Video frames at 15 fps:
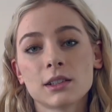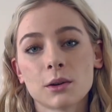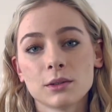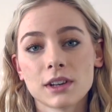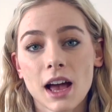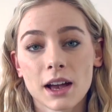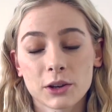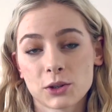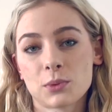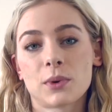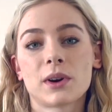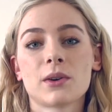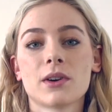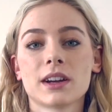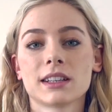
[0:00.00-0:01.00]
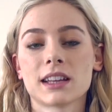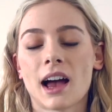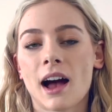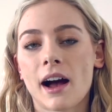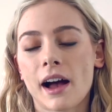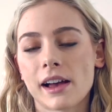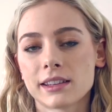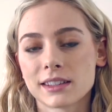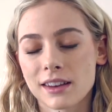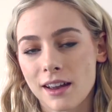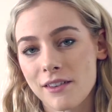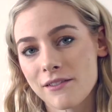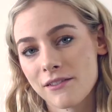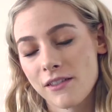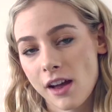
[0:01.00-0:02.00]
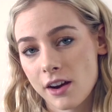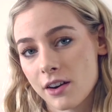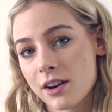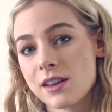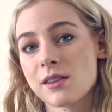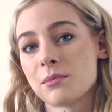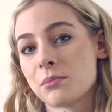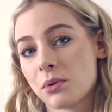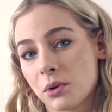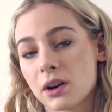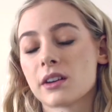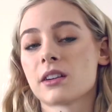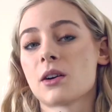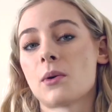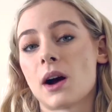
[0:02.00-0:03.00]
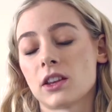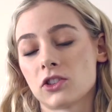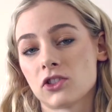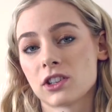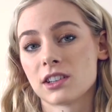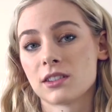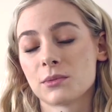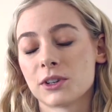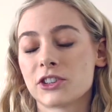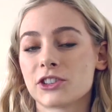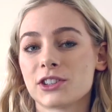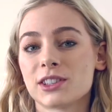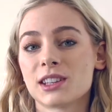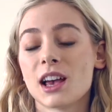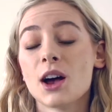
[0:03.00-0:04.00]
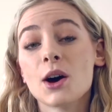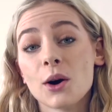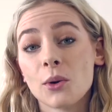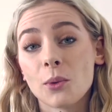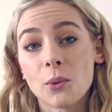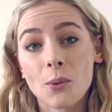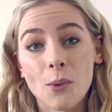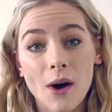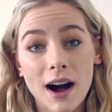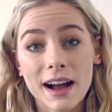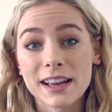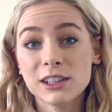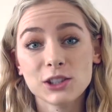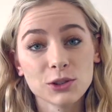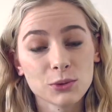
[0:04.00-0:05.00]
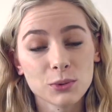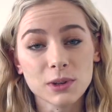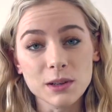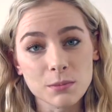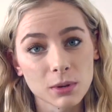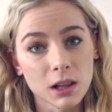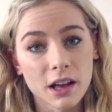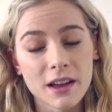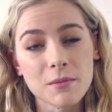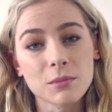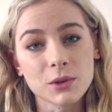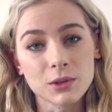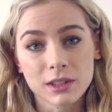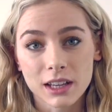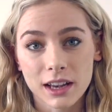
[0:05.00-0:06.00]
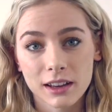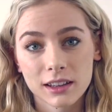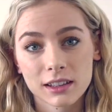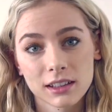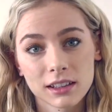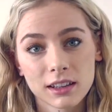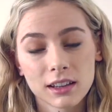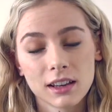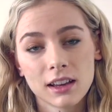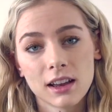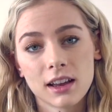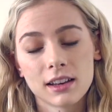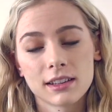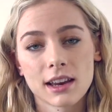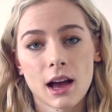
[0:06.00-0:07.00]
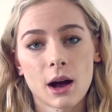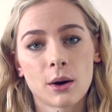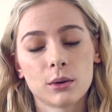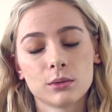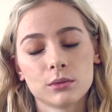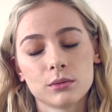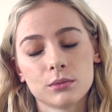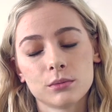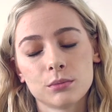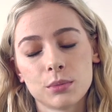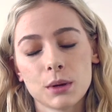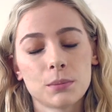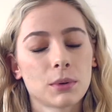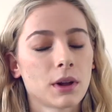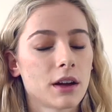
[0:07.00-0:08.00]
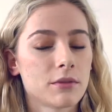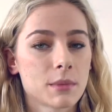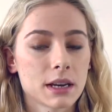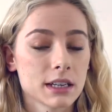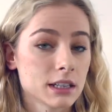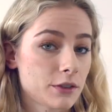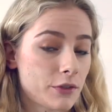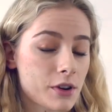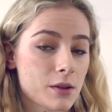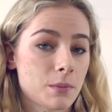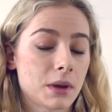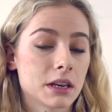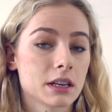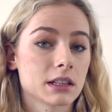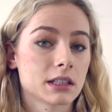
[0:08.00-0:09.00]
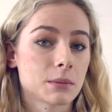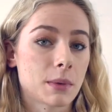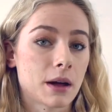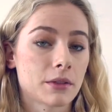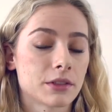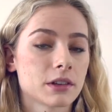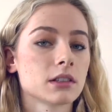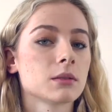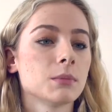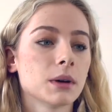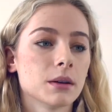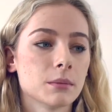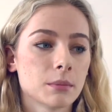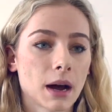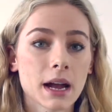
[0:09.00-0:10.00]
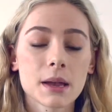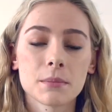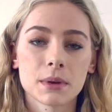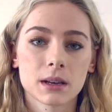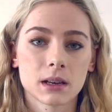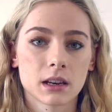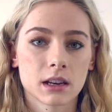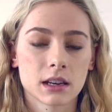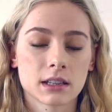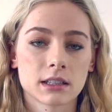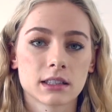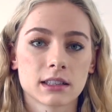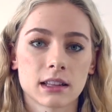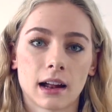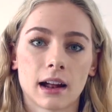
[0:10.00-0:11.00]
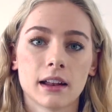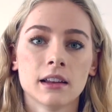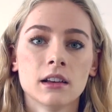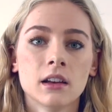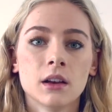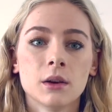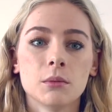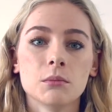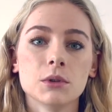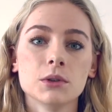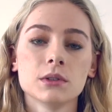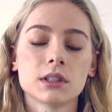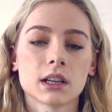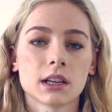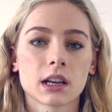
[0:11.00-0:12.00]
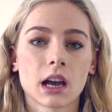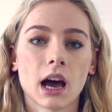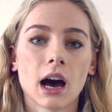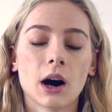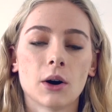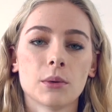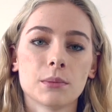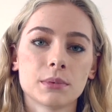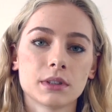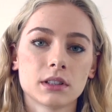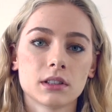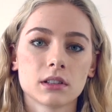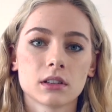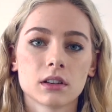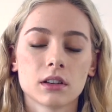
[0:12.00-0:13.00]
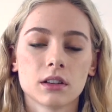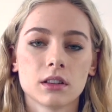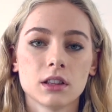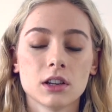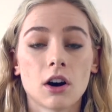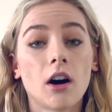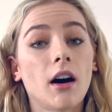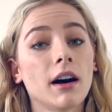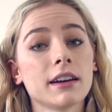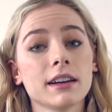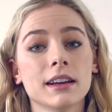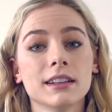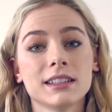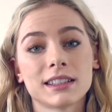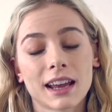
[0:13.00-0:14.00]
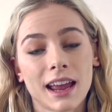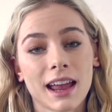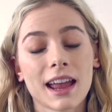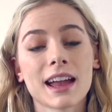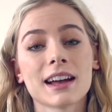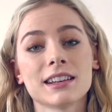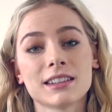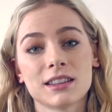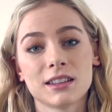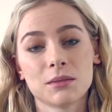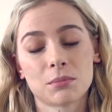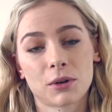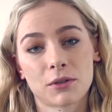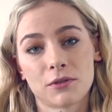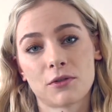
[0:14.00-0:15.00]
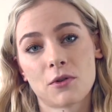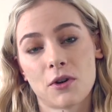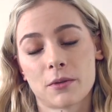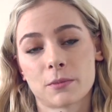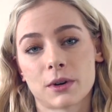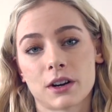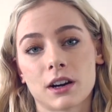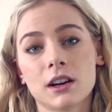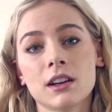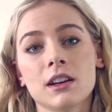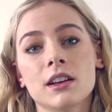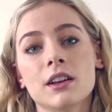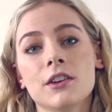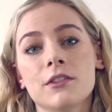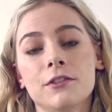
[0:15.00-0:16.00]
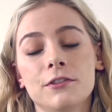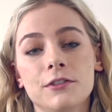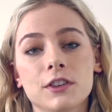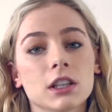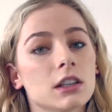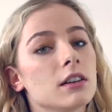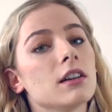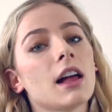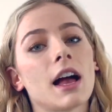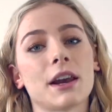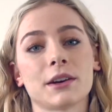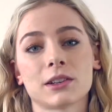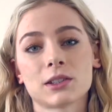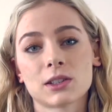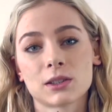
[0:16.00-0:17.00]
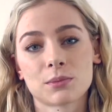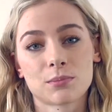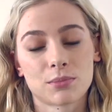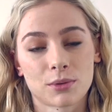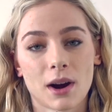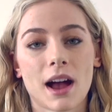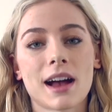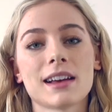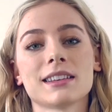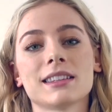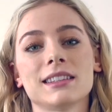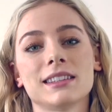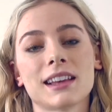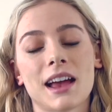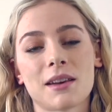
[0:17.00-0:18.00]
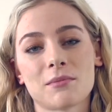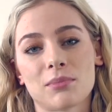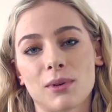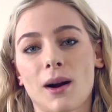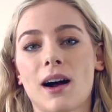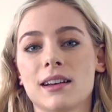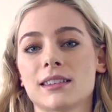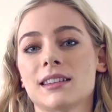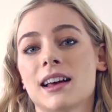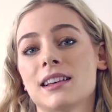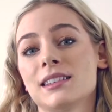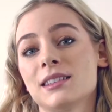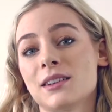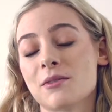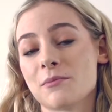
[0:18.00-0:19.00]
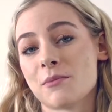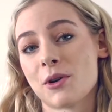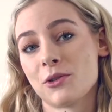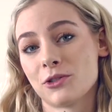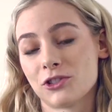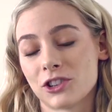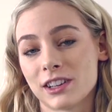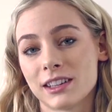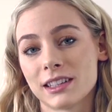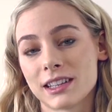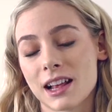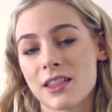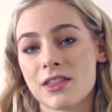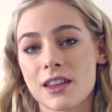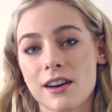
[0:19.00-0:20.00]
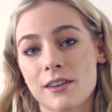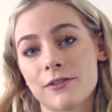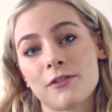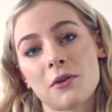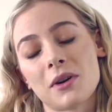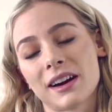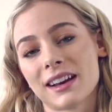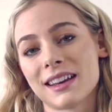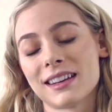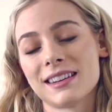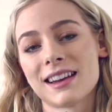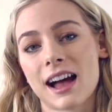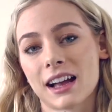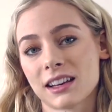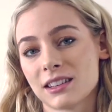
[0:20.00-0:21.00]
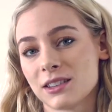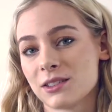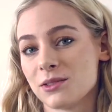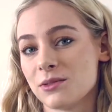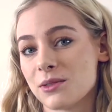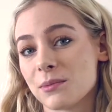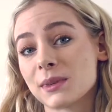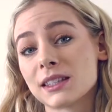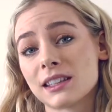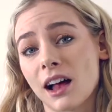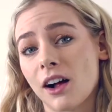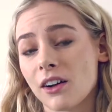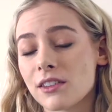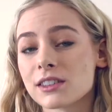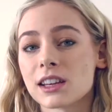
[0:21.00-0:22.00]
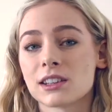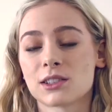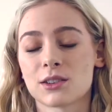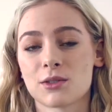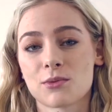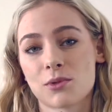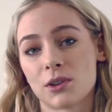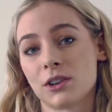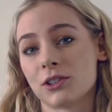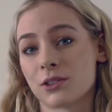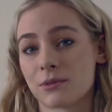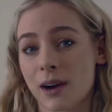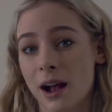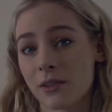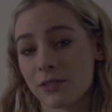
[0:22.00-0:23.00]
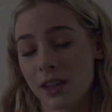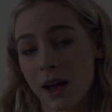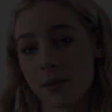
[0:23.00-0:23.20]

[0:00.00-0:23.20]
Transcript: So next we're going to ask a very important question, which is why do we play music? Now, people have many different opinions about this, but my opinion is that music helps the audience and the performer feel and express and process emotions and therefore connect to themselves and to the world around